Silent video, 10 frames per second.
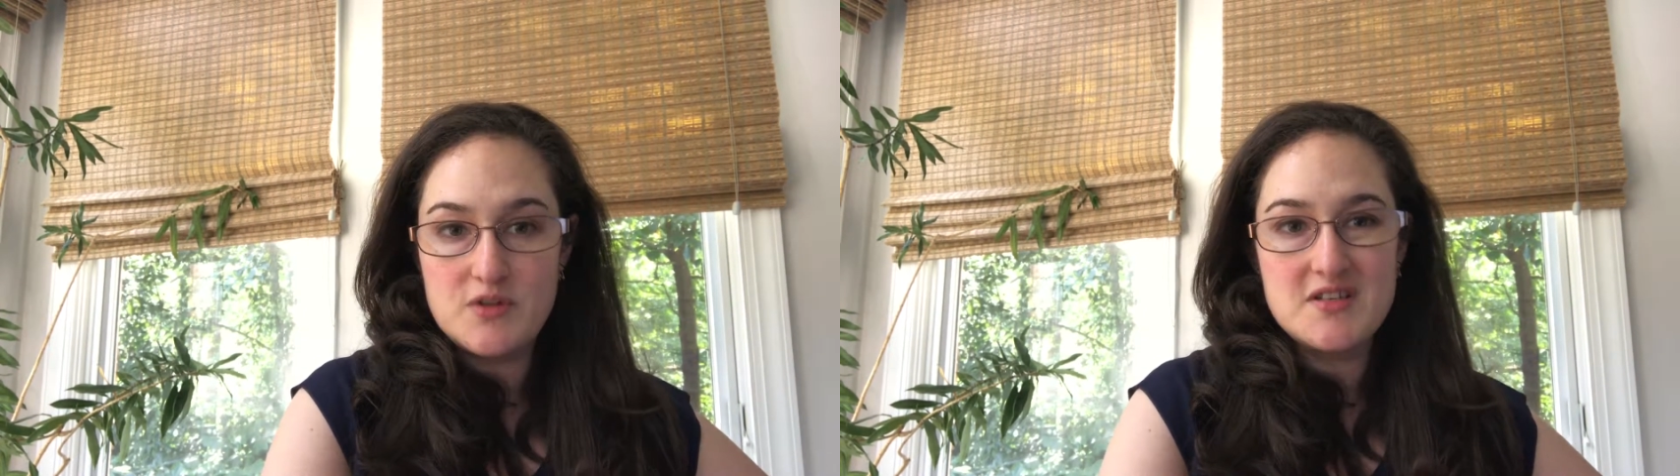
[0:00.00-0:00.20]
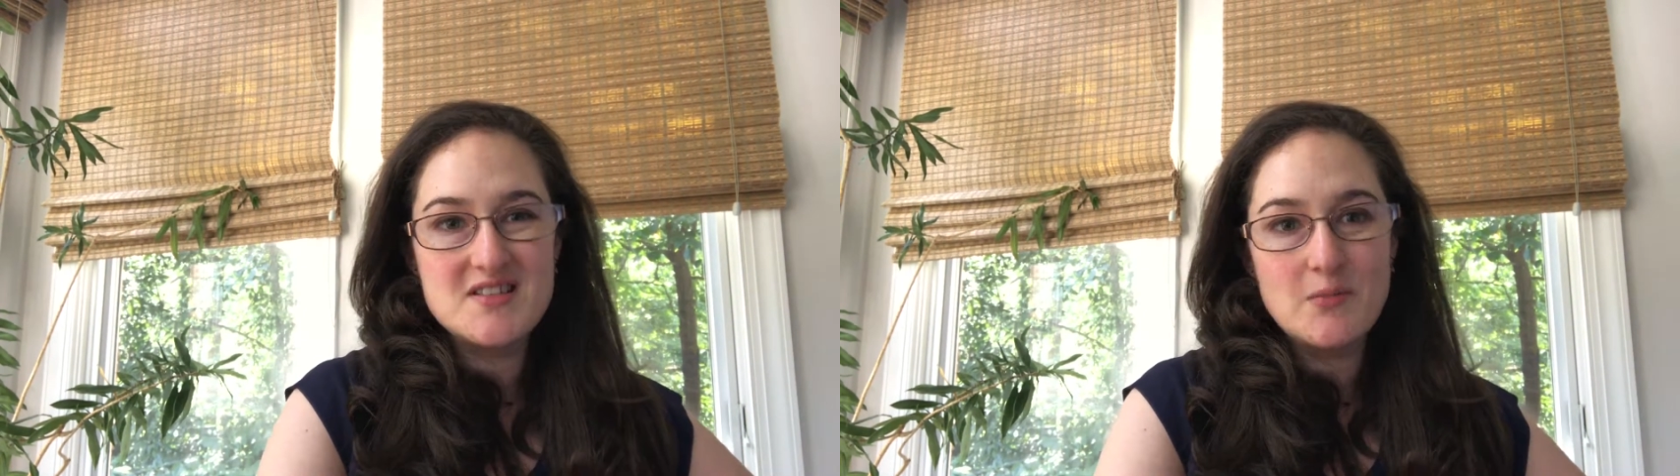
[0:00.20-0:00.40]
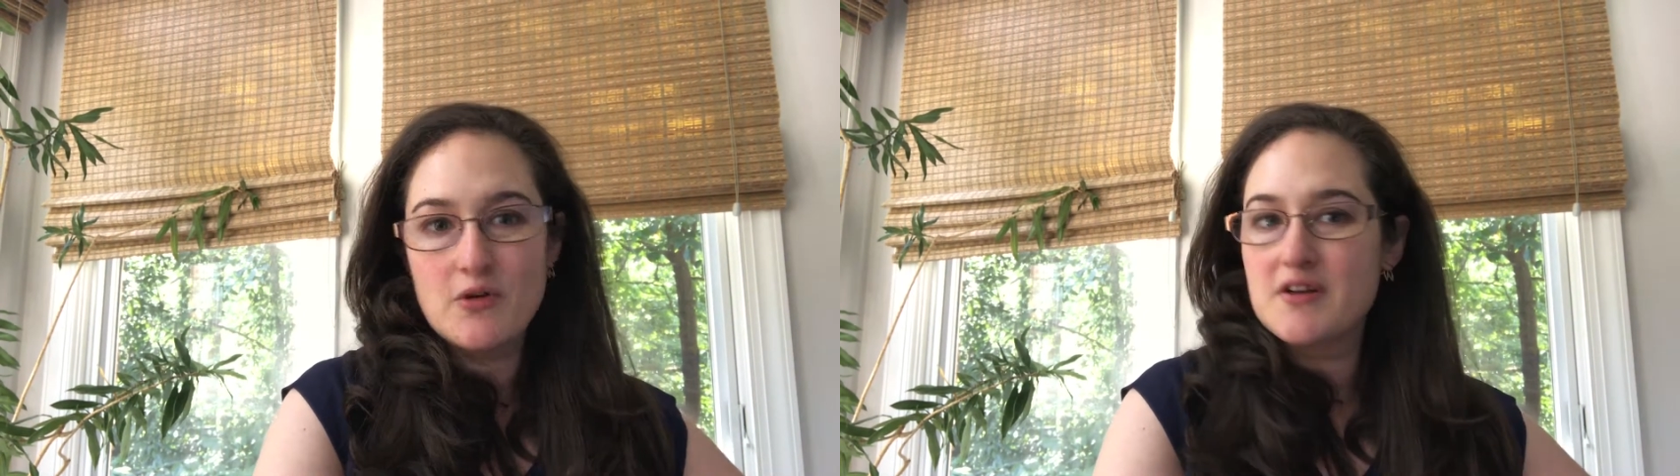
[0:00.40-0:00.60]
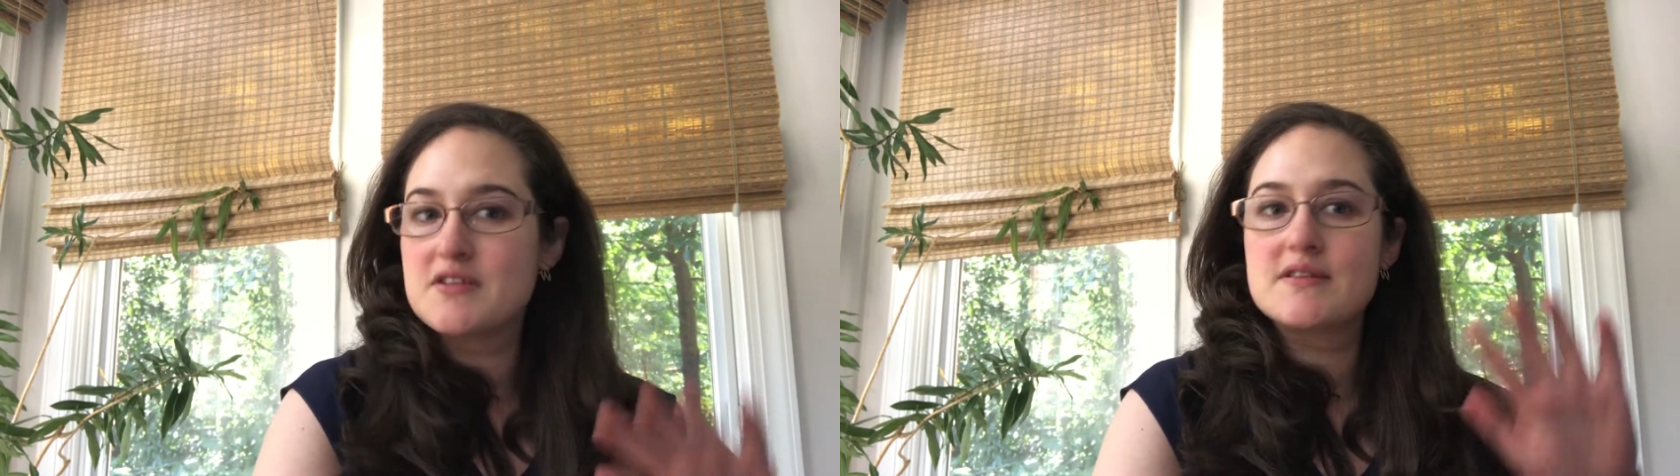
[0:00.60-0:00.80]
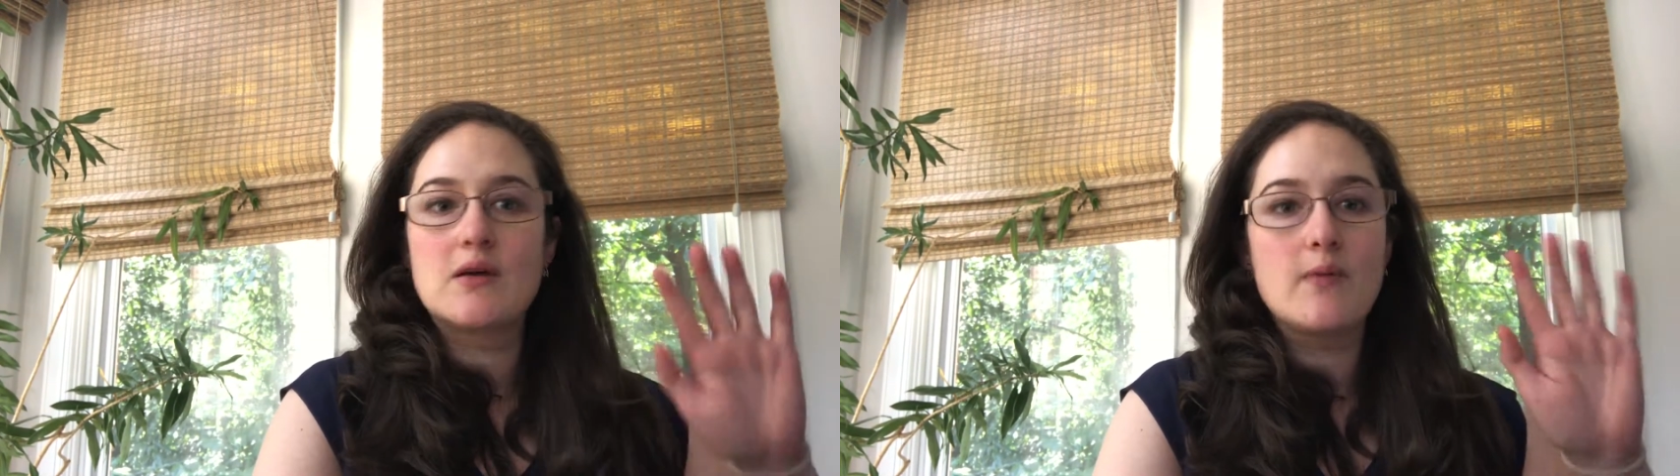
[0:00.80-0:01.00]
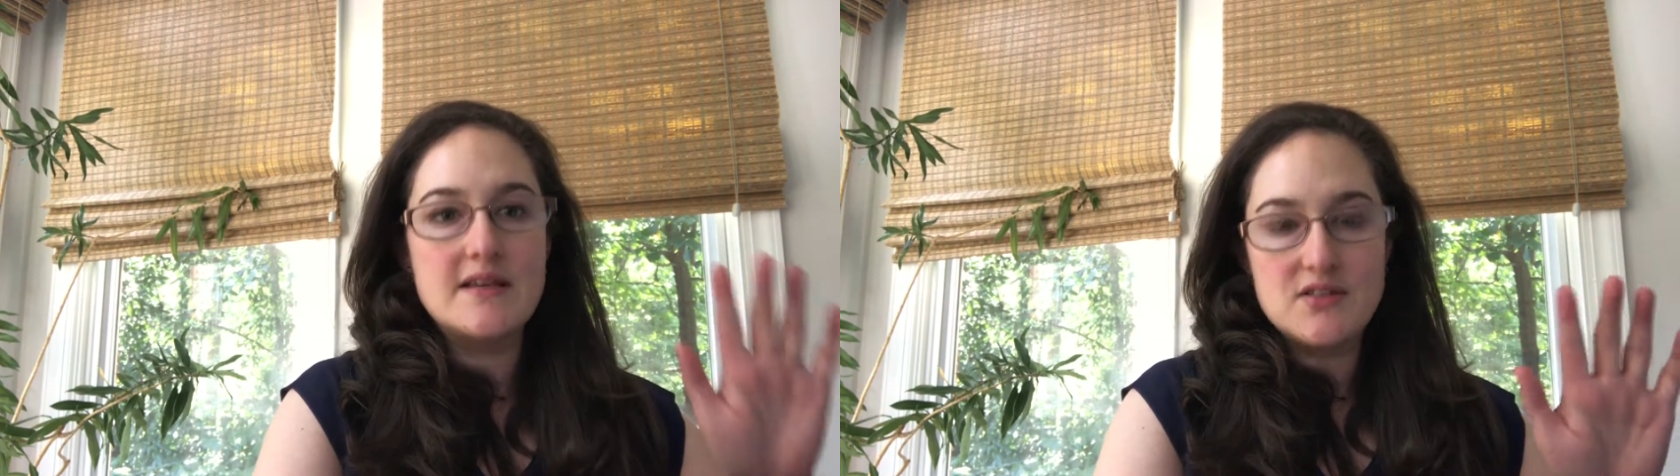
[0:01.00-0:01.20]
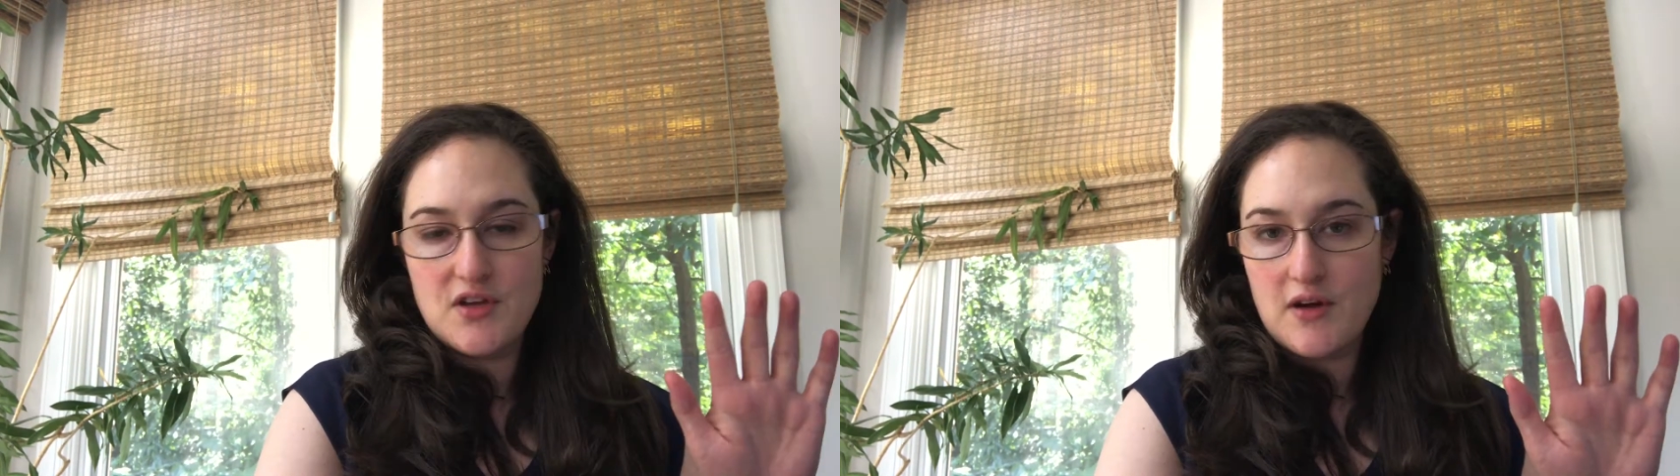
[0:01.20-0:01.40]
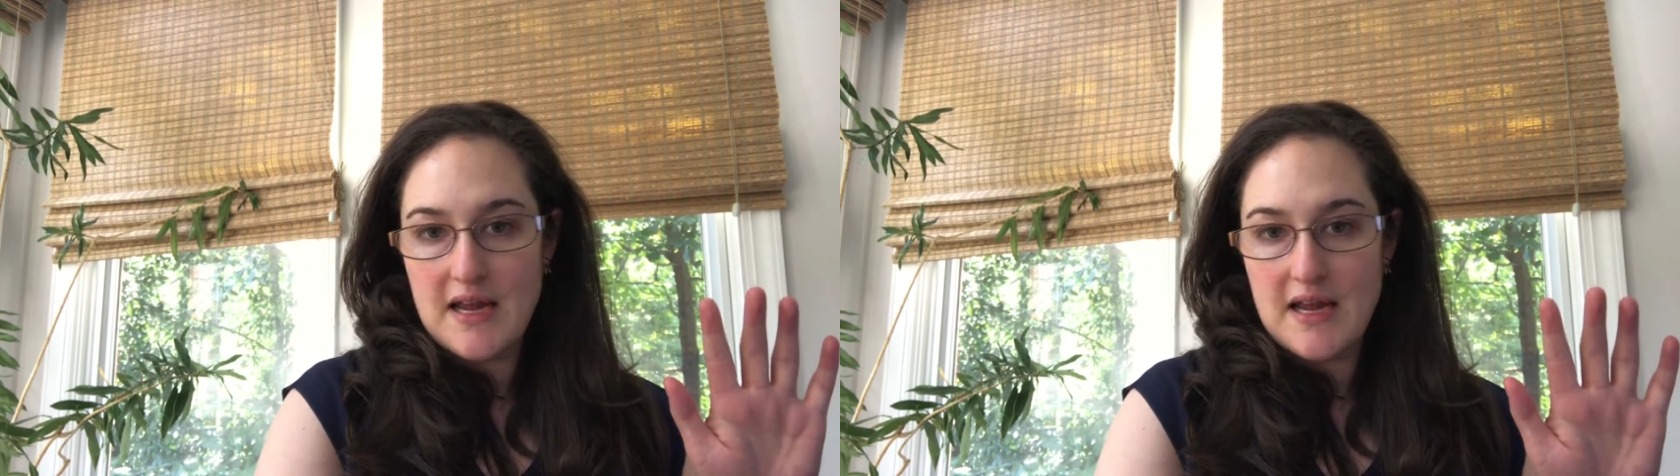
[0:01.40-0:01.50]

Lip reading: which is similar to just like raising your